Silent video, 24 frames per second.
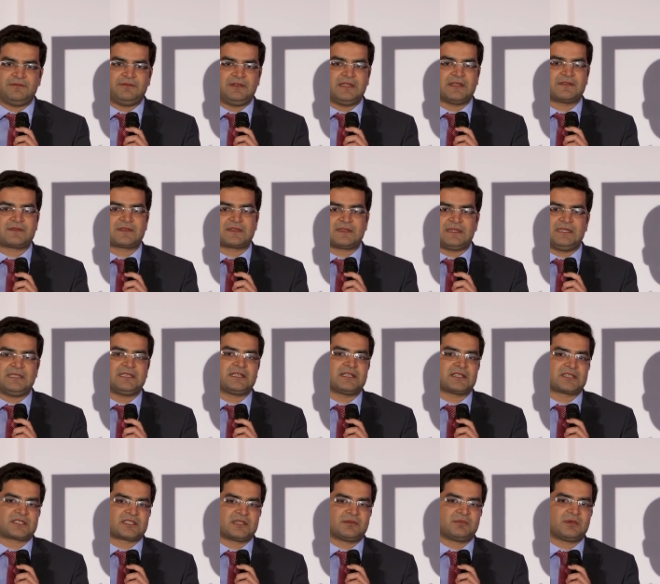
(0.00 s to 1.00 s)
We have seen
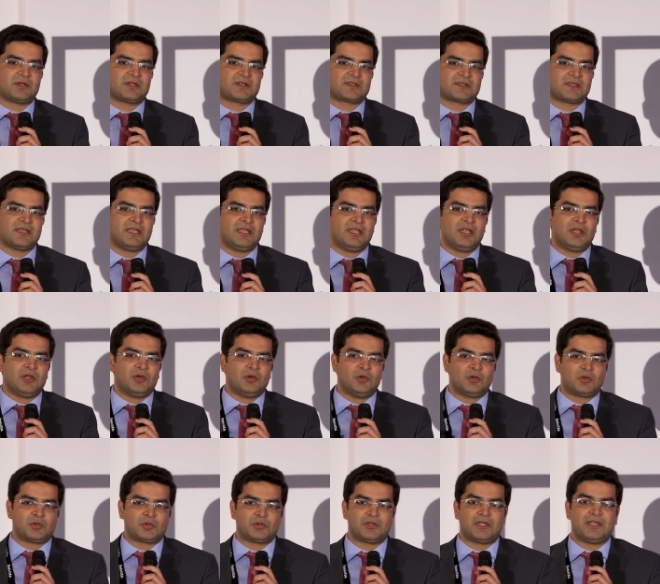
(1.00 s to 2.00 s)
customers
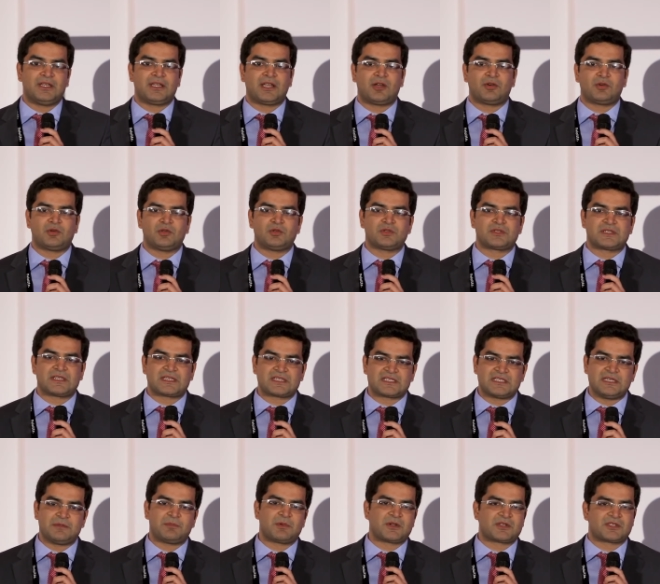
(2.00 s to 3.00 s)
who today now do
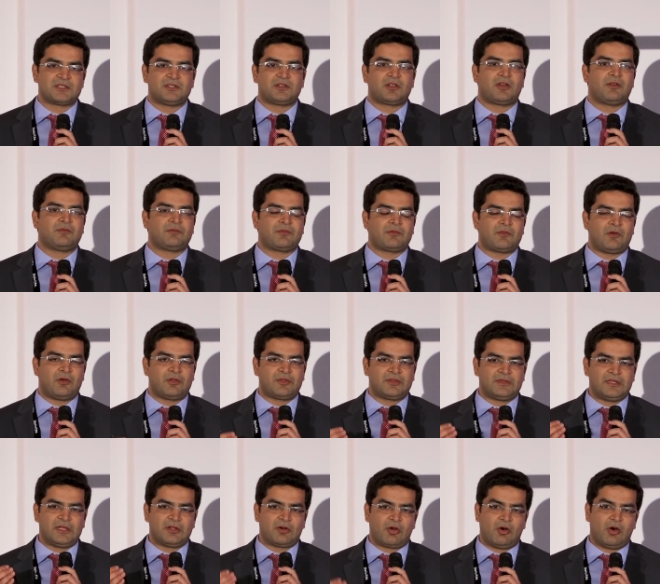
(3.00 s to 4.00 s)
60% of
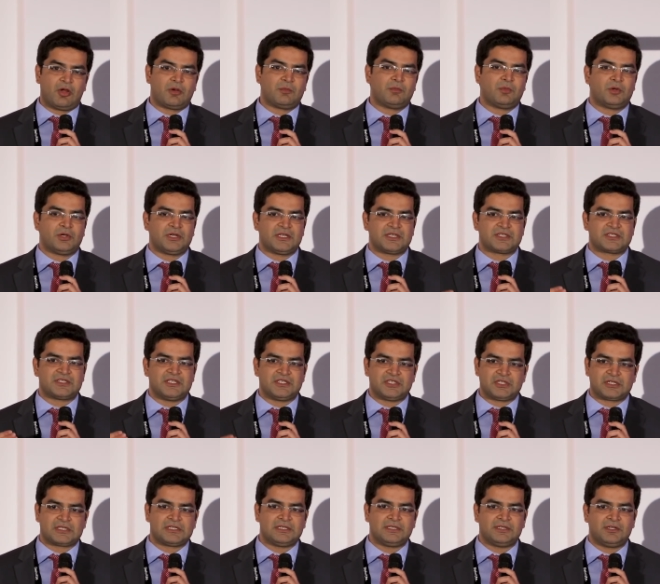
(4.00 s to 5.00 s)
their onboardings
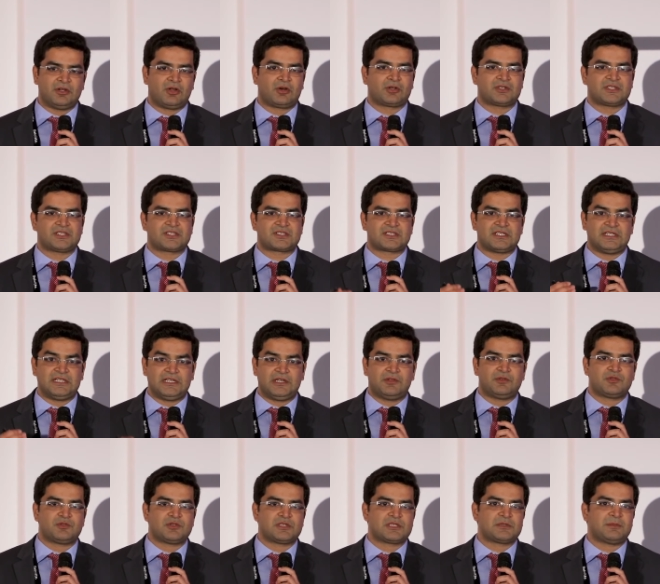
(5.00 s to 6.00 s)
digital, not just
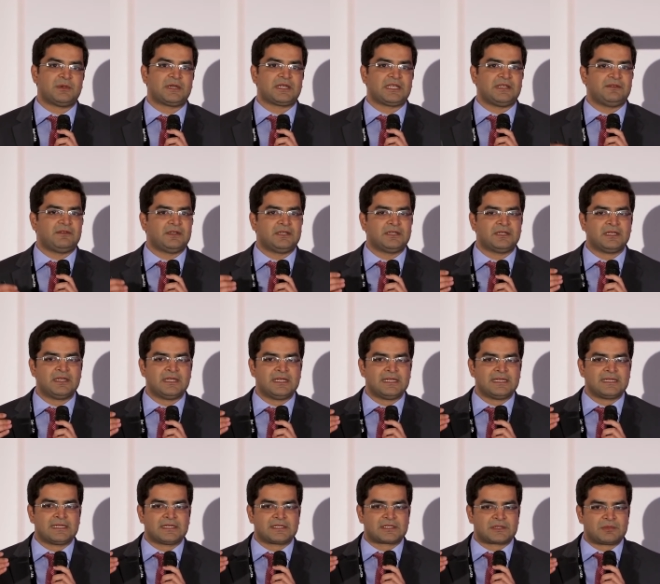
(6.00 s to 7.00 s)
individuals, but even
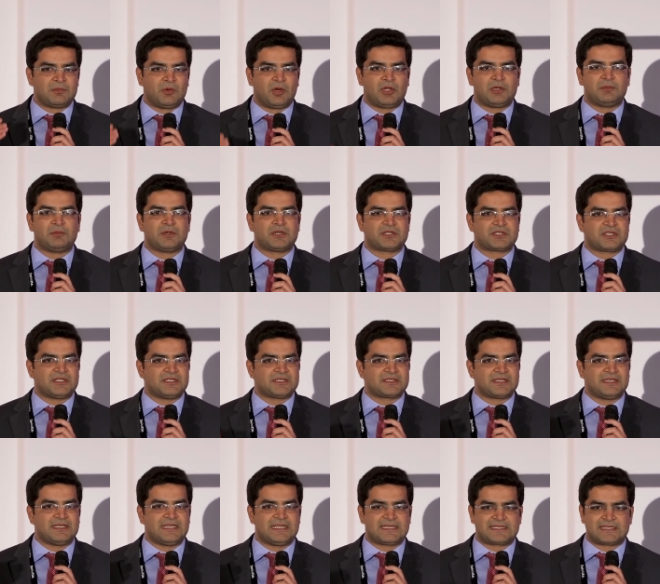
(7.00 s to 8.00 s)
small
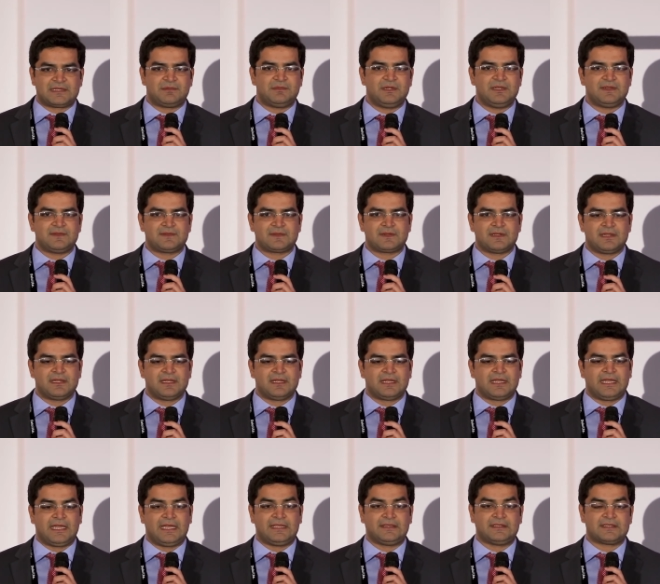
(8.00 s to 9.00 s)
merchants and SMEs.
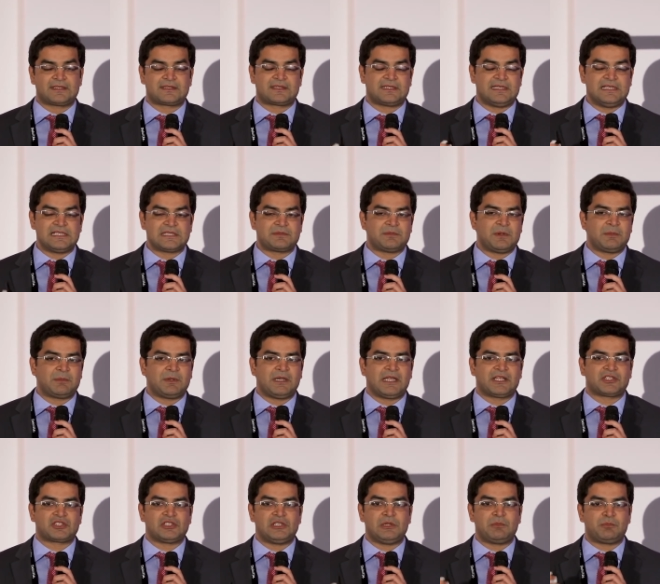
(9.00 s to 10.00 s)
And the salespeople
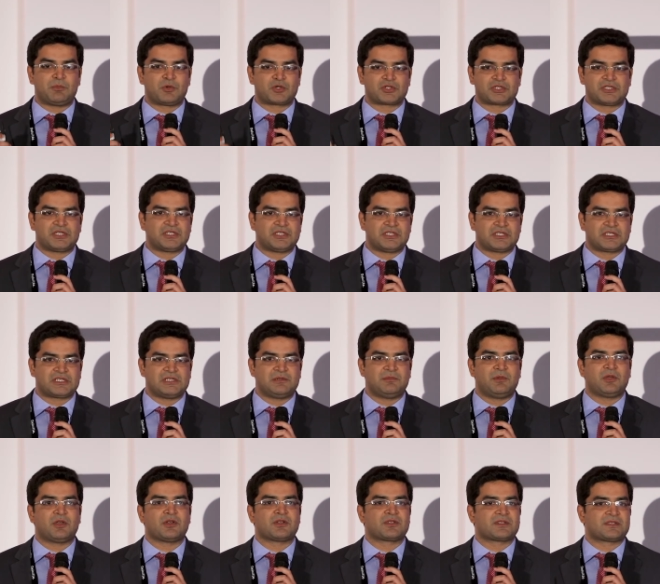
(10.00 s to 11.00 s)
actually push digital
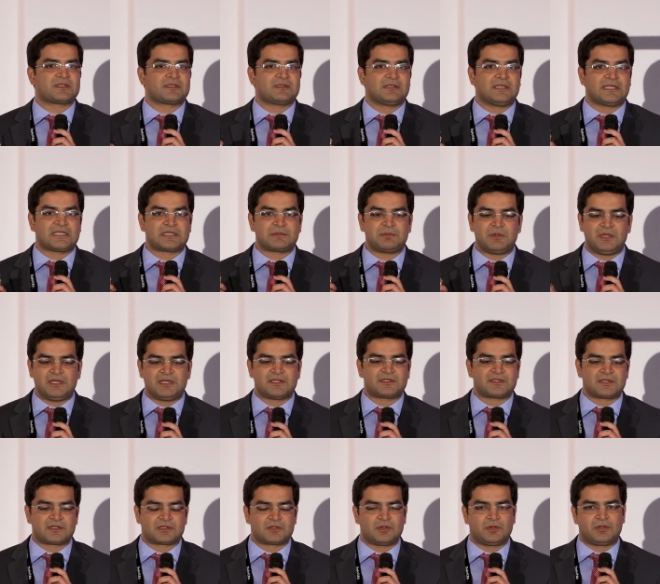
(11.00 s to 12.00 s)
because the
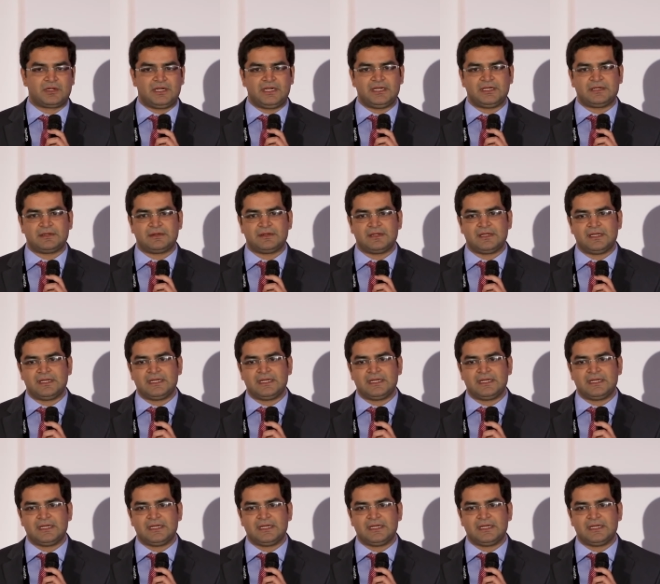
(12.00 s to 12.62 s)
experience is so great.